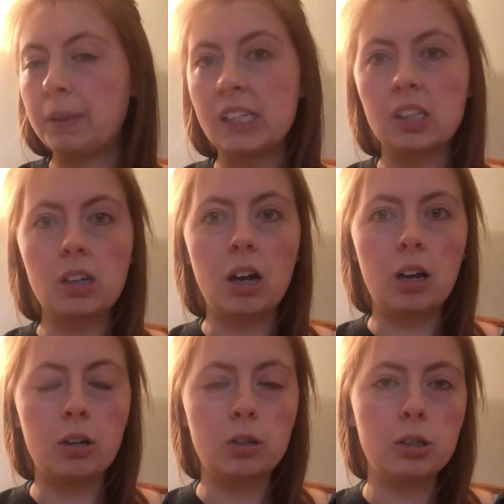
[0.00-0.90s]
business
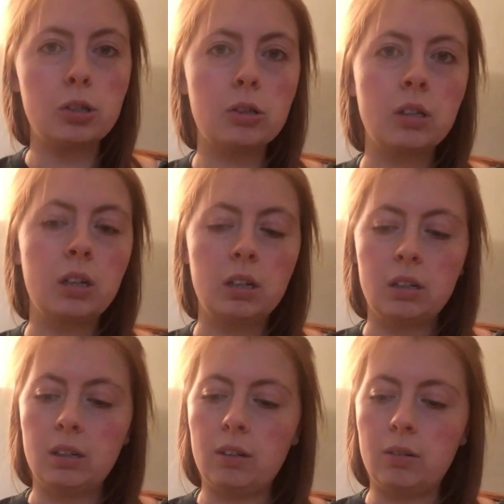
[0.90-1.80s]
cards
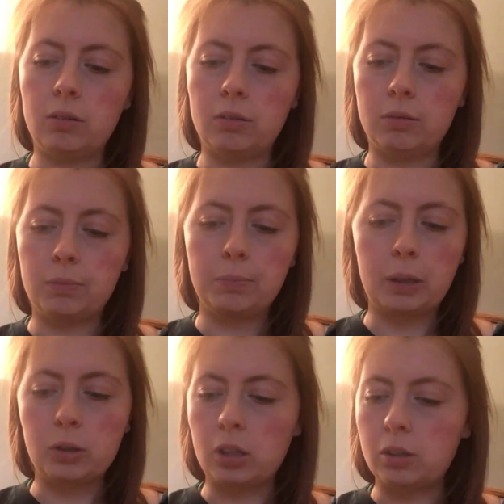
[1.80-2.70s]
or
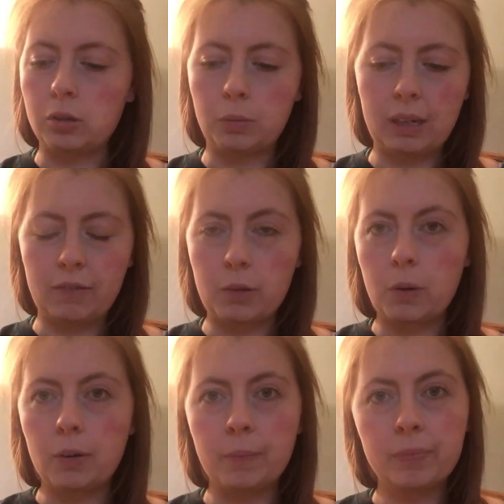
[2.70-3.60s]
postcards or whatever you
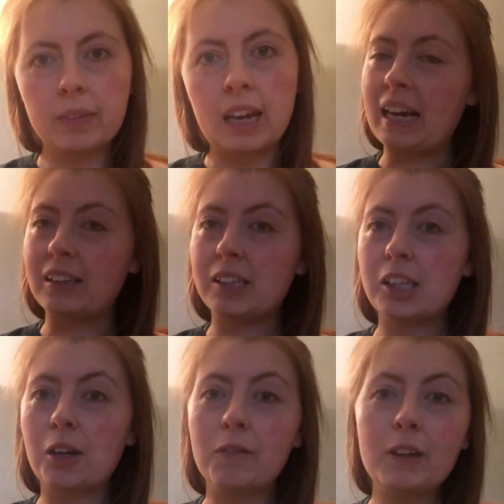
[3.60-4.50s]
want. But yeah,
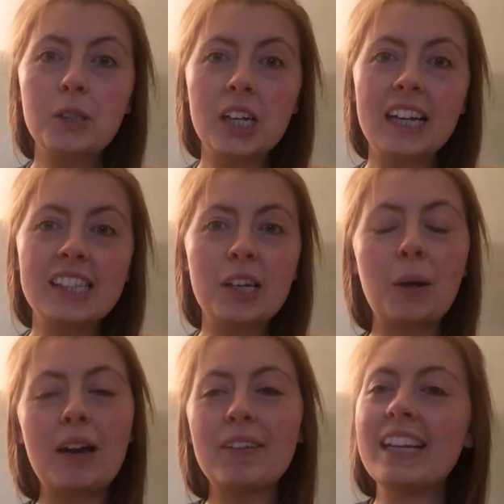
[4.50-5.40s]
so phone died,
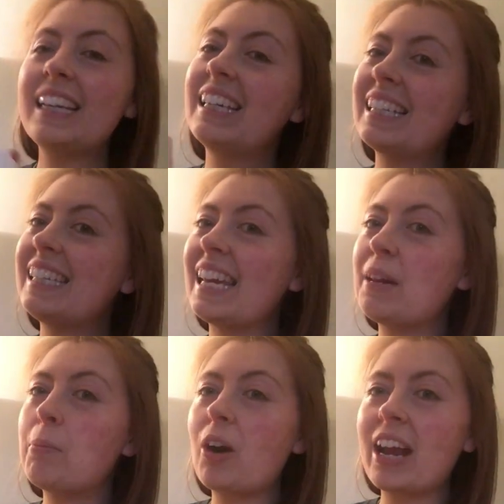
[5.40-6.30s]
so having a
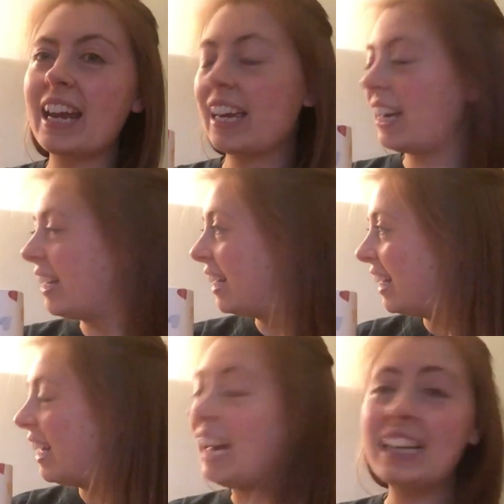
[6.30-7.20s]
tea break.
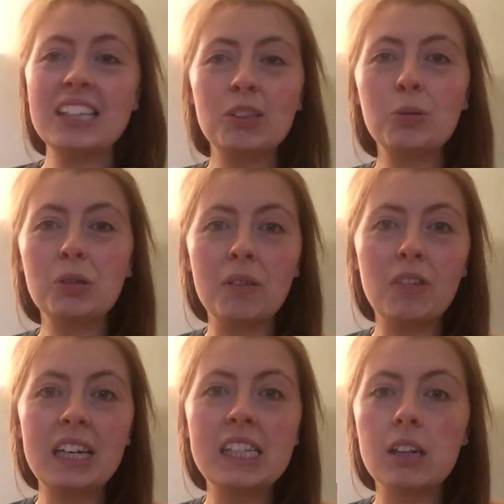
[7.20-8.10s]
And it's also
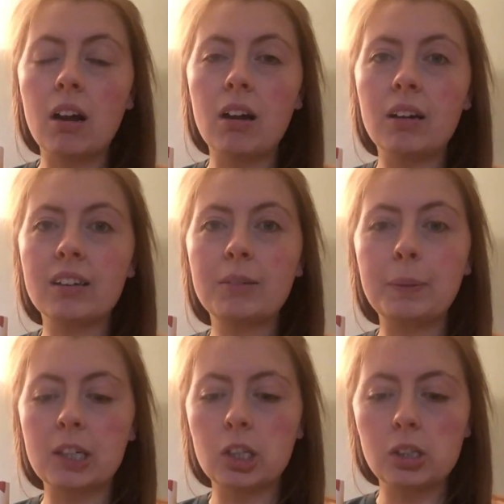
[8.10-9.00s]
really dark
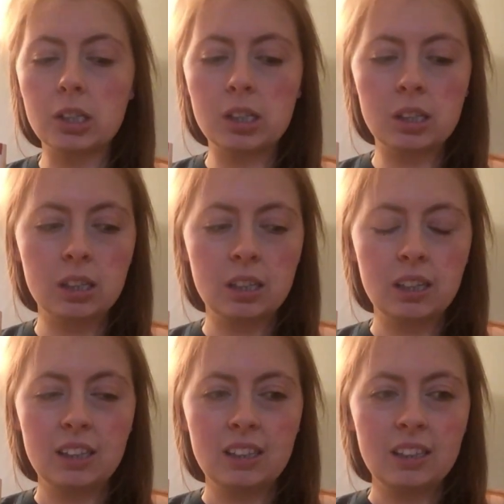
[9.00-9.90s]
because
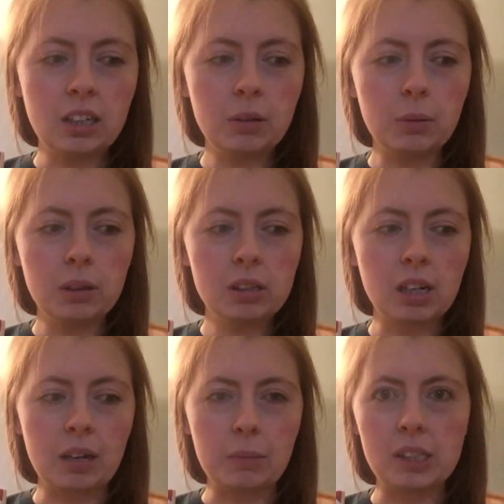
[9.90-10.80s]
I don't know what the
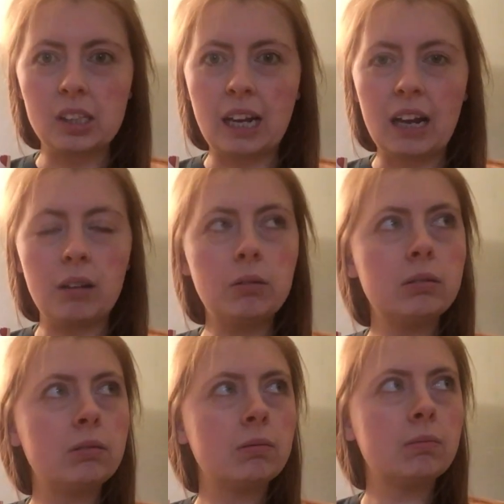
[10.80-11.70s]
time is now.
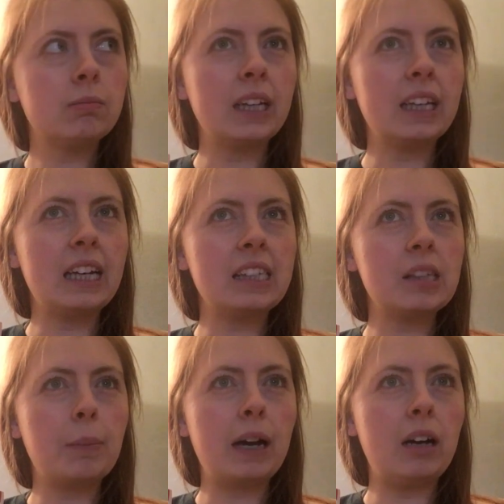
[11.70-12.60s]
I'm gonna
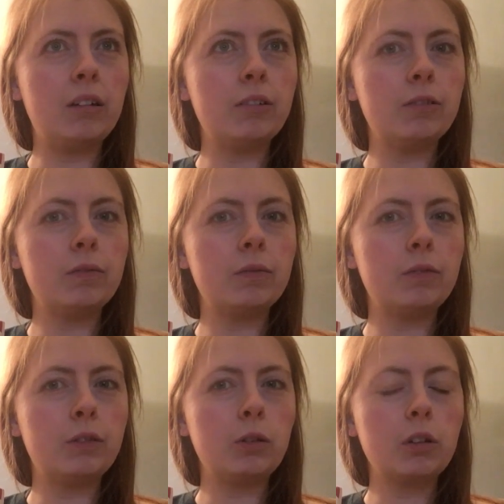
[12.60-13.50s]
guess about
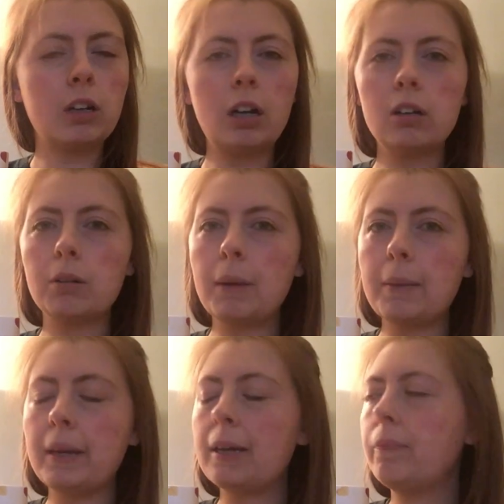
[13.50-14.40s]
4 o'clock
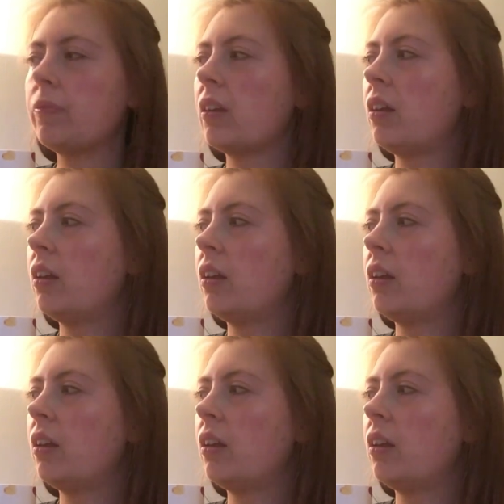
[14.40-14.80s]
maybe.